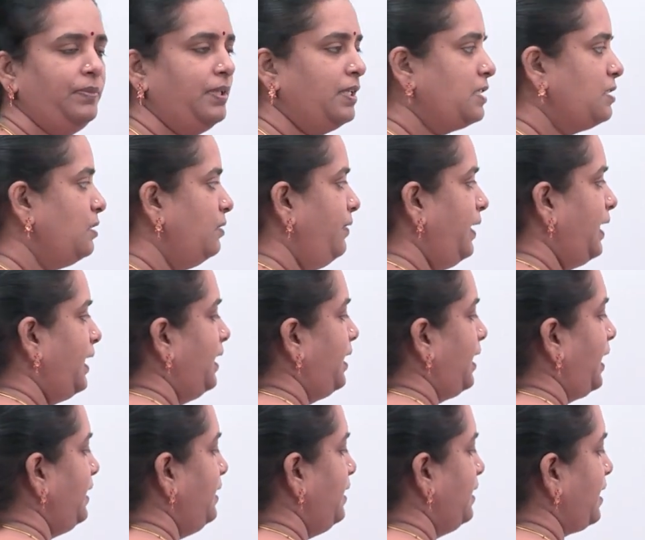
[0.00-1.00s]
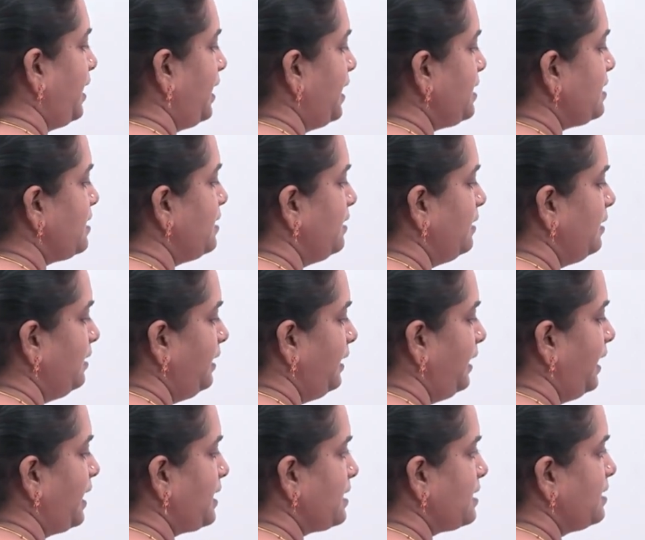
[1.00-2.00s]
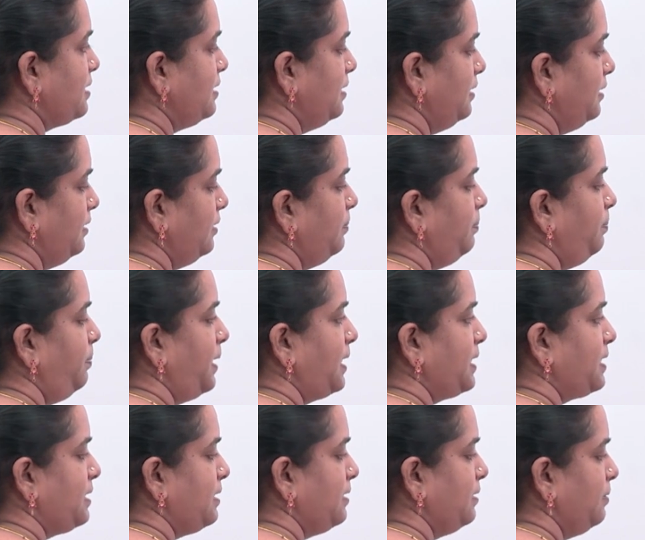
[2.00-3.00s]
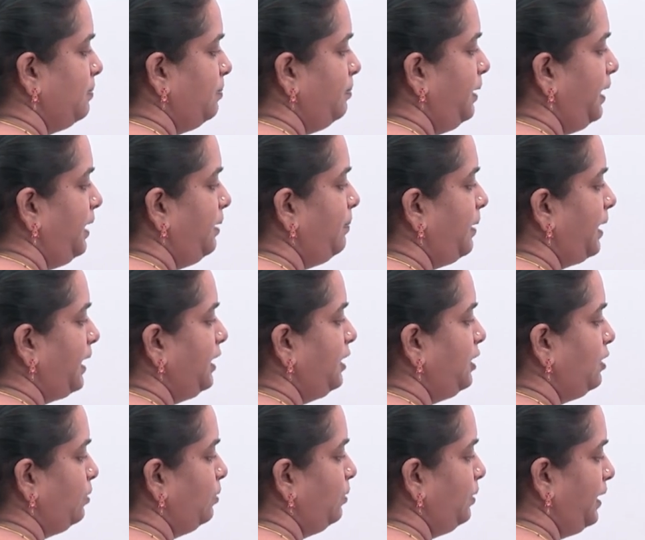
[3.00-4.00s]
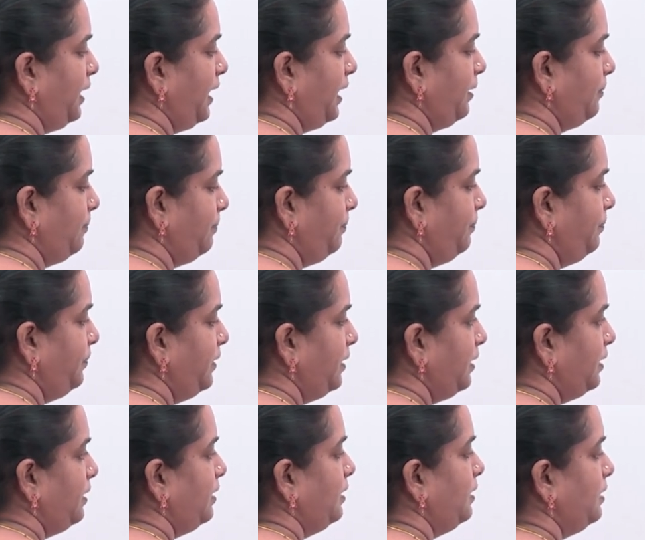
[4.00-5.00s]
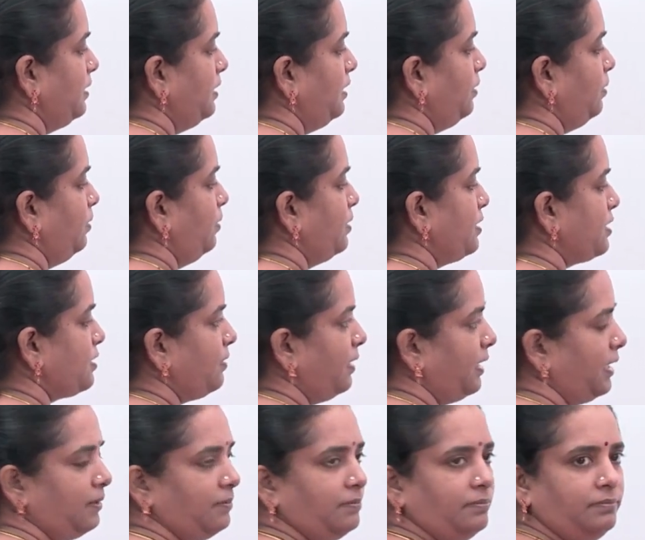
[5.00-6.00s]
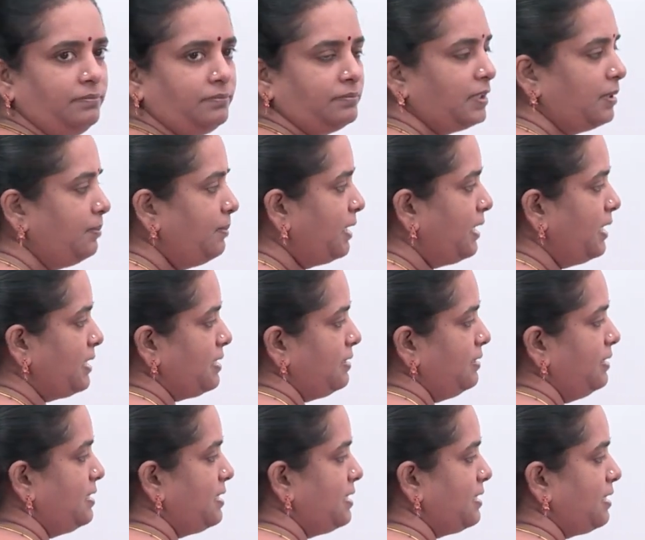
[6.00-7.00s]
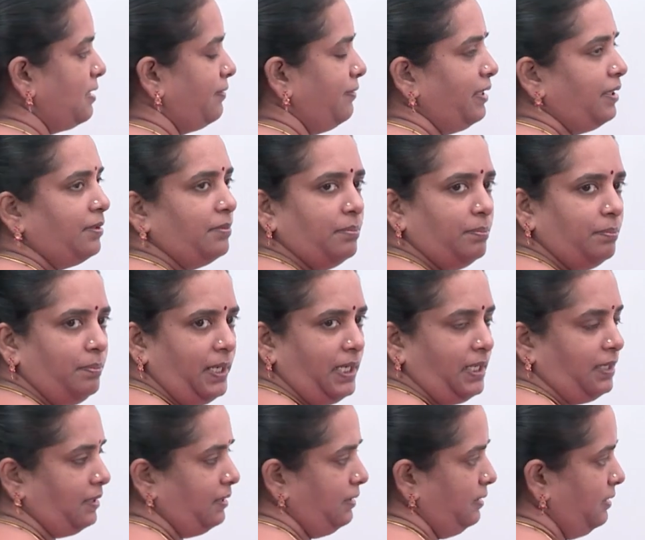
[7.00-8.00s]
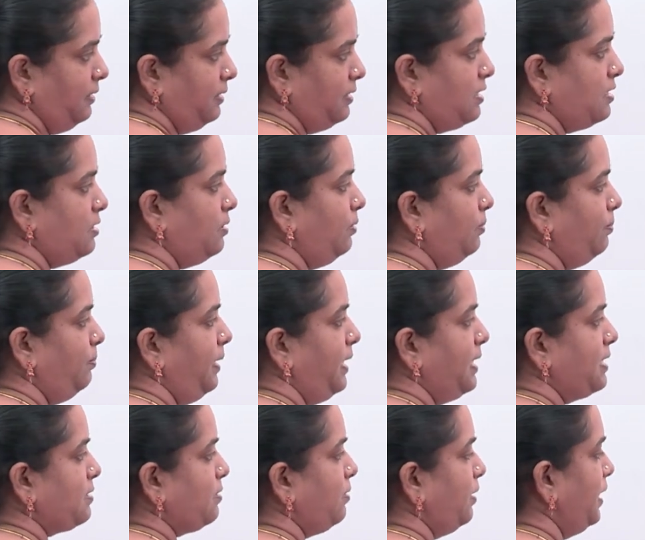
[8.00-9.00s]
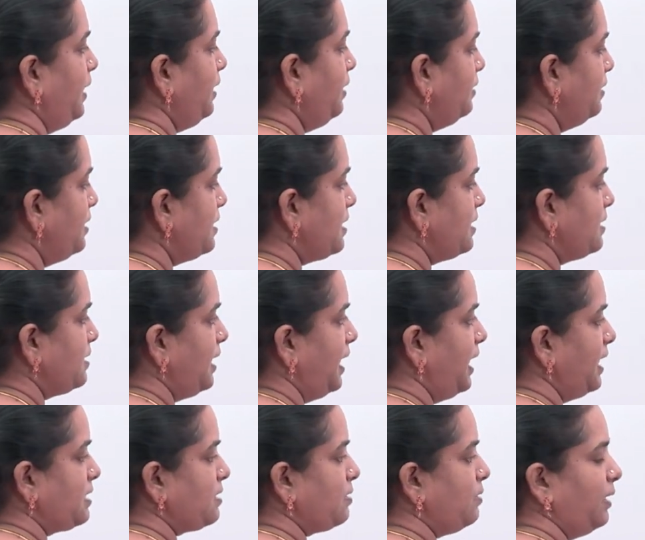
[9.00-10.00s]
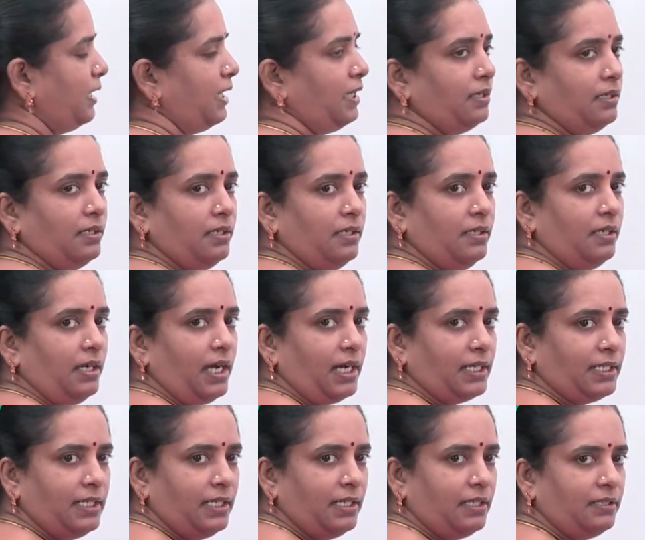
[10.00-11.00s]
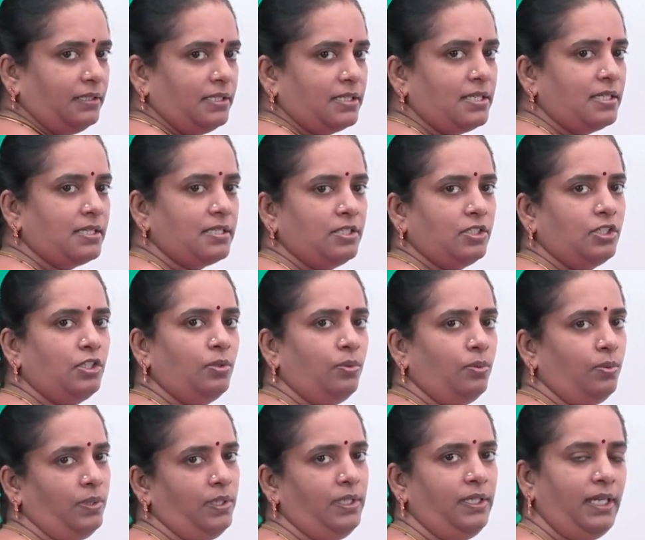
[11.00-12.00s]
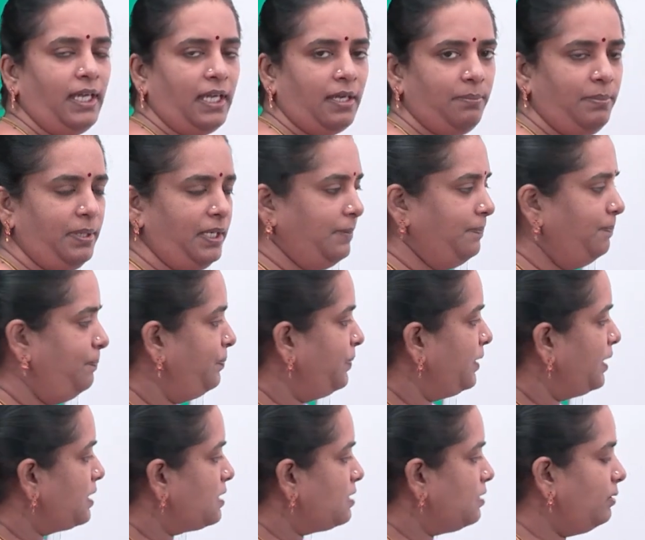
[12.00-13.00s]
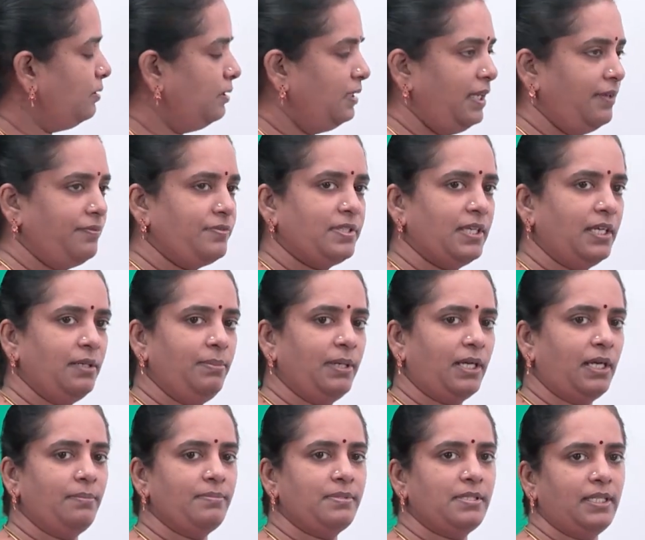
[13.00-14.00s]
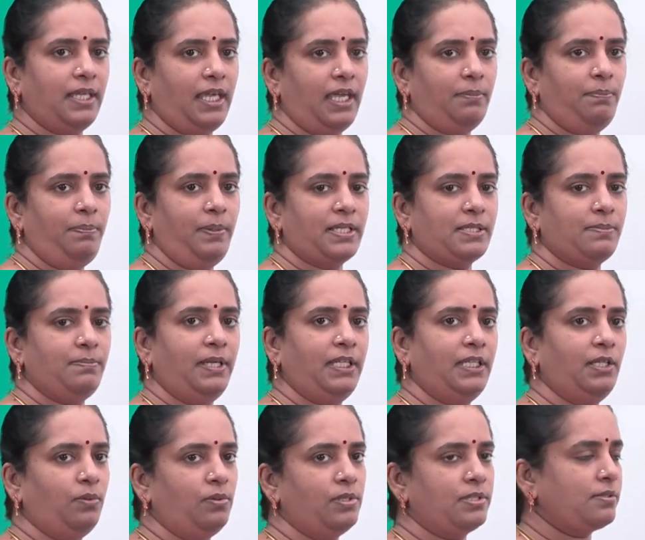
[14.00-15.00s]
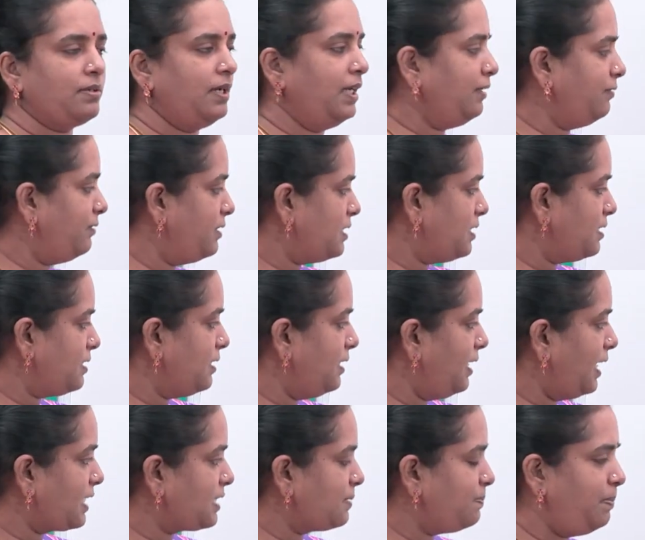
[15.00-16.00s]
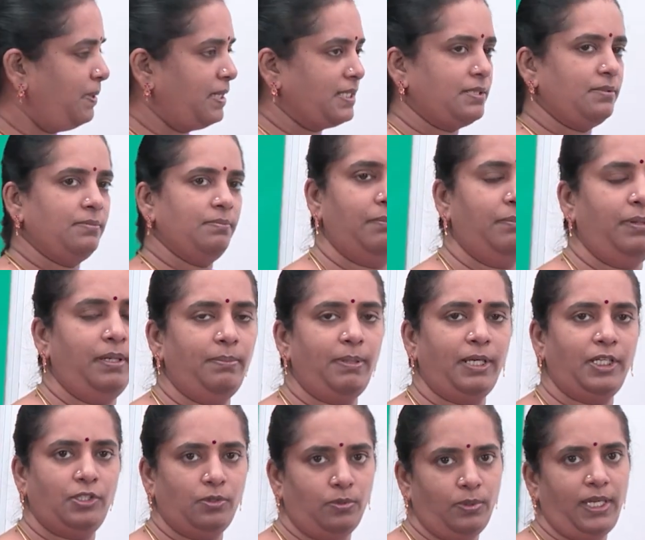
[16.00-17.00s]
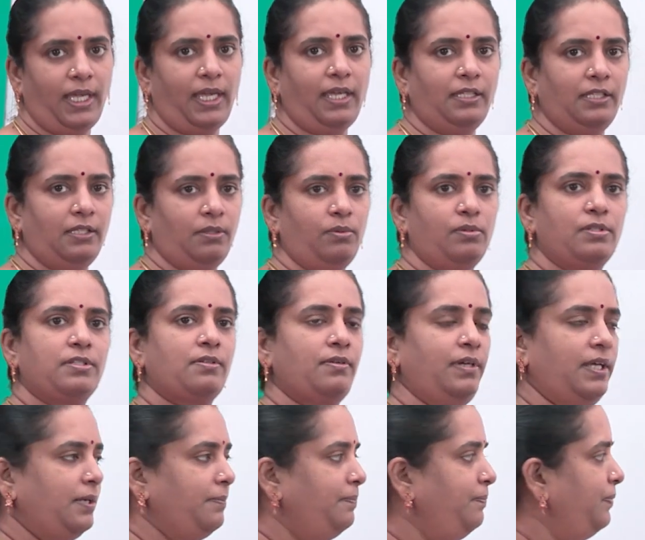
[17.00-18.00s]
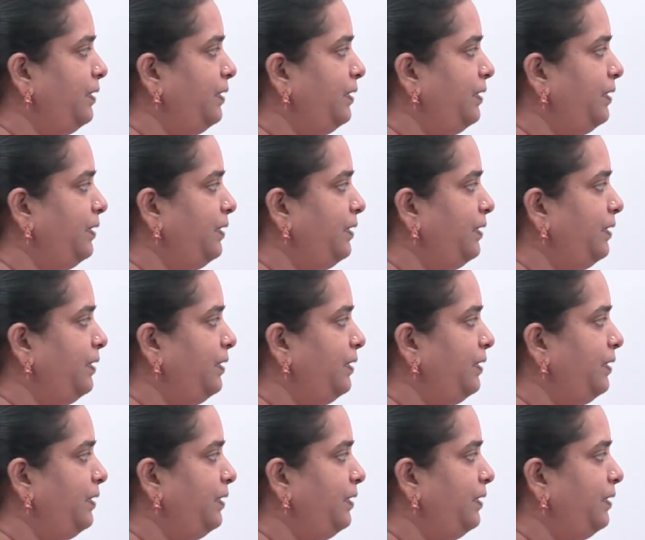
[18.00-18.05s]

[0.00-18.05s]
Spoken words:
So, we can write it as x plus b by 2a the whole square, because this is our b. So, b square, this is a square and here this is 2ab. So, left side becomes a plus b the whole square, which is x plus b by 2a the whole square.